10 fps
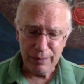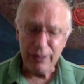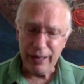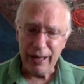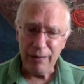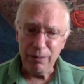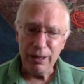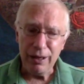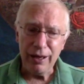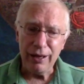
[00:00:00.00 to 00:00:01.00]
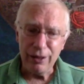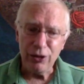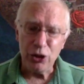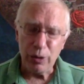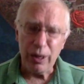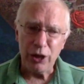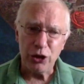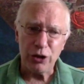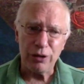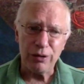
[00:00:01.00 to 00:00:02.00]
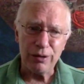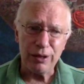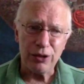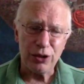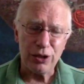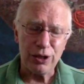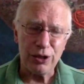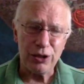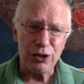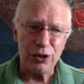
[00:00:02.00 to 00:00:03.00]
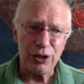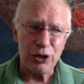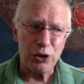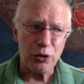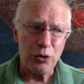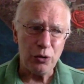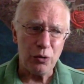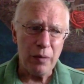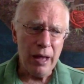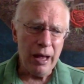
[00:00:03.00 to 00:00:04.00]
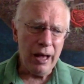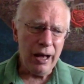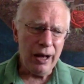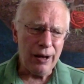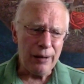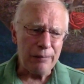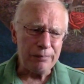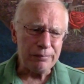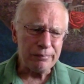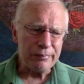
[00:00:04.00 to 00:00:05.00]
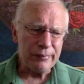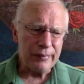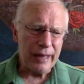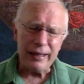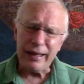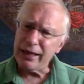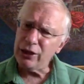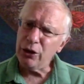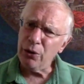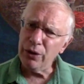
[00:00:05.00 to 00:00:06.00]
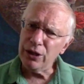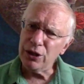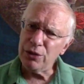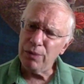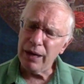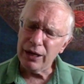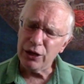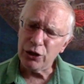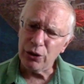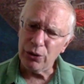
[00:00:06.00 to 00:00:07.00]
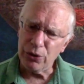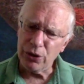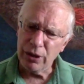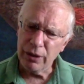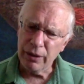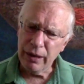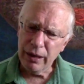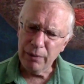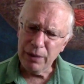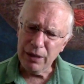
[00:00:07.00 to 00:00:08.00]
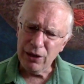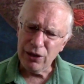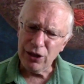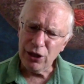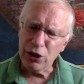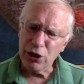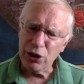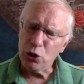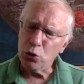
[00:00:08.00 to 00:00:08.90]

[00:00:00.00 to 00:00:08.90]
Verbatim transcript: it can be a distraction. It's true. I like to go to these mining shows because it's